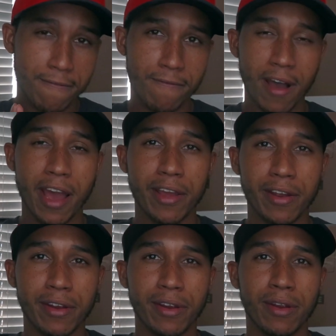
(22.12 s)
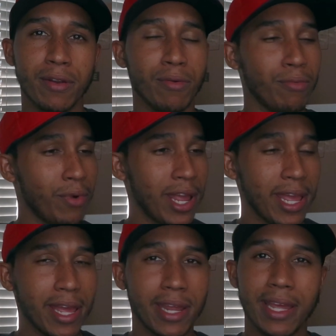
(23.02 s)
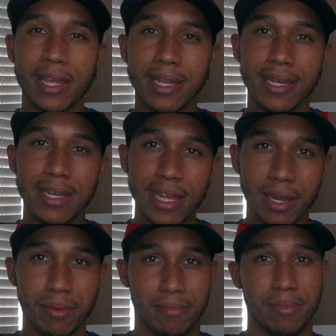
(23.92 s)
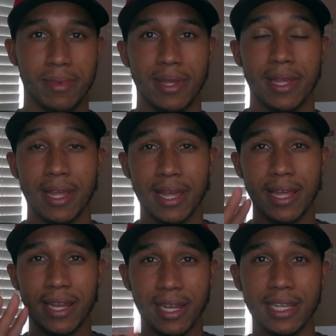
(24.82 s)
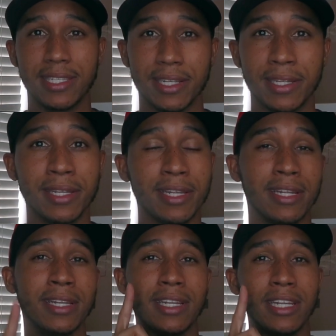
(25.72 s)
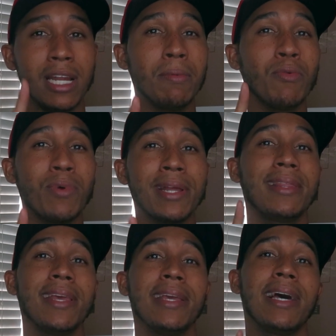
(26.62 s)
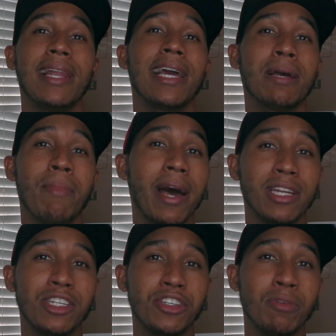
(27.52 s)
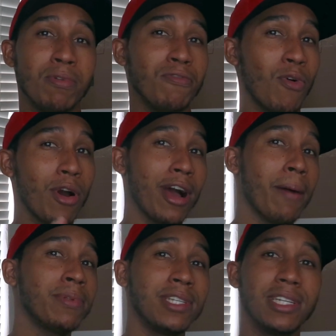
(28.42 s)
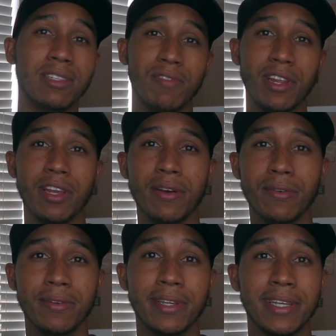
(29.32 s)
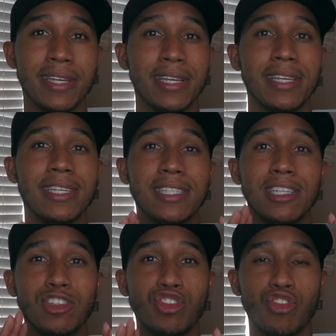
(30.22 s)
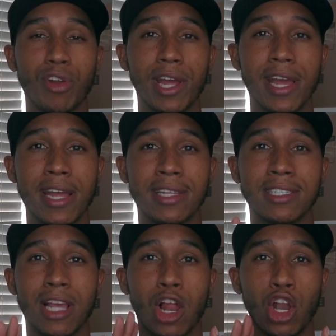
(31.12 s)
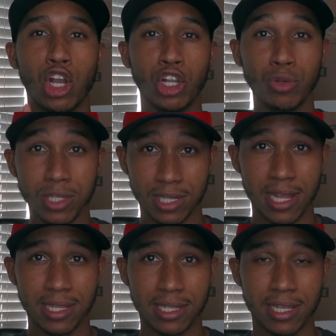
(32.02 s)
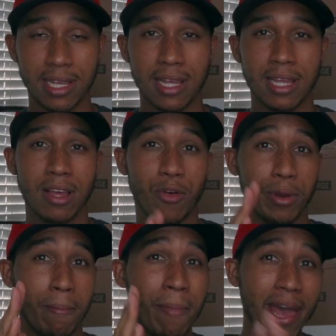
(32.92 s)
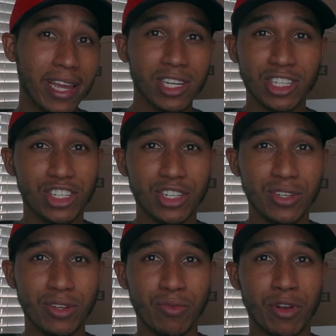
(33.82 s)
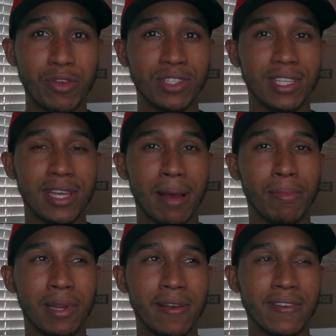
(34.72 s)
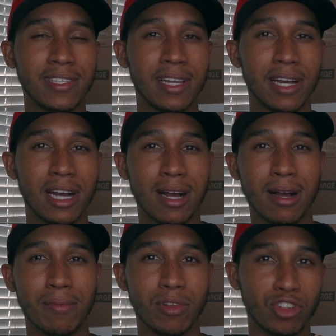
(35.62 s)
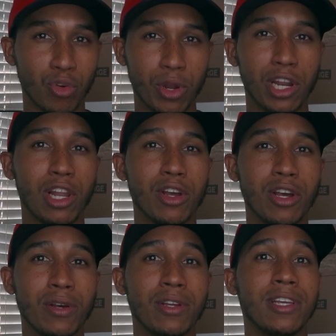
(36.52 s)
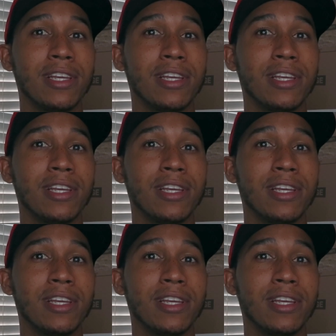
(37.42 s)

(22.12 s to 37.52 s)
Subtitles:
Fire Red Denim. Listen, the number one thing I like about this shoe before I hop into this video is the translucent on the back of the shoe, where you see, I believe it's the Jordan logo.